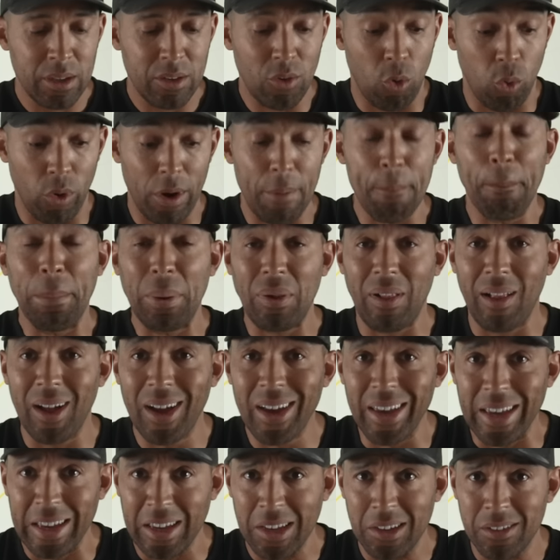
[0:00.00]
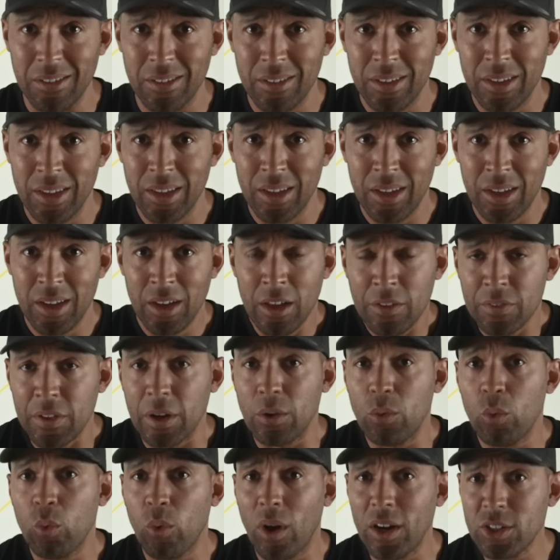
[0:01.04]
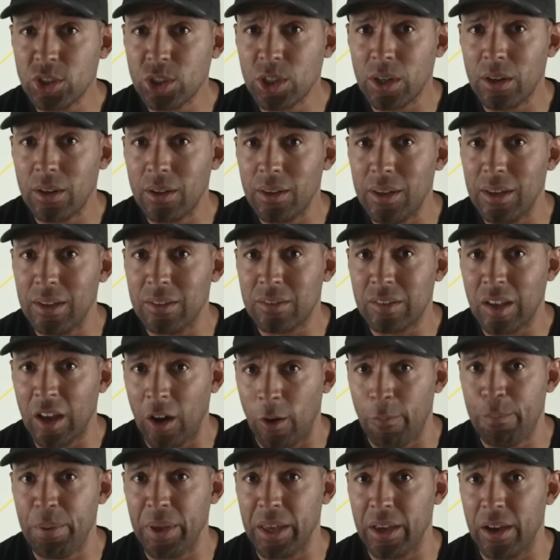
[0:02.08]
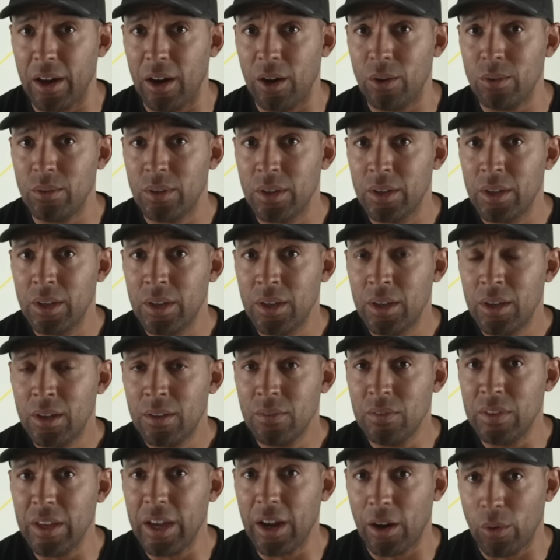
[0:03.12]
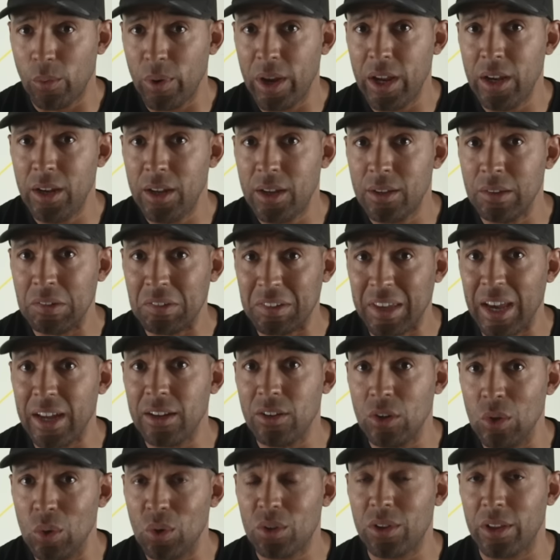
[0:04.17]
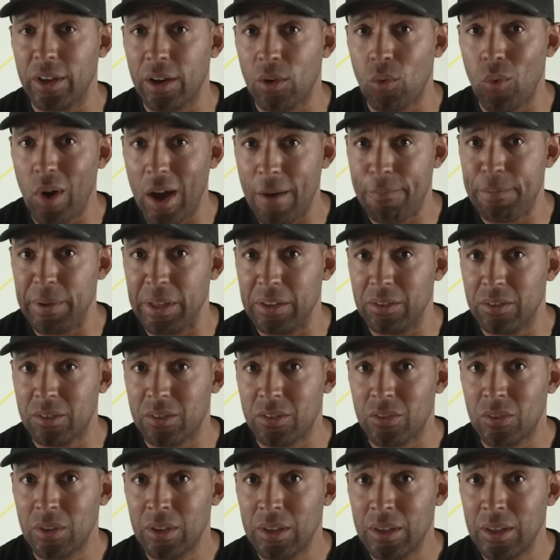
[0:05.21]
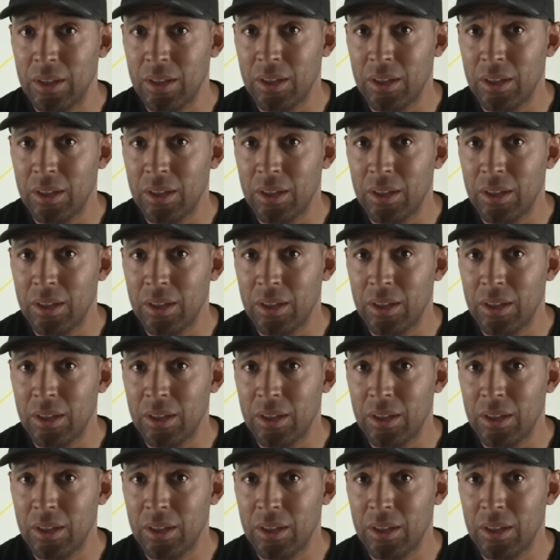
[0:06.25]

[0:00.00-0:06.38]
or implying, that Russia is helping out the Iranians get nuclear weapons.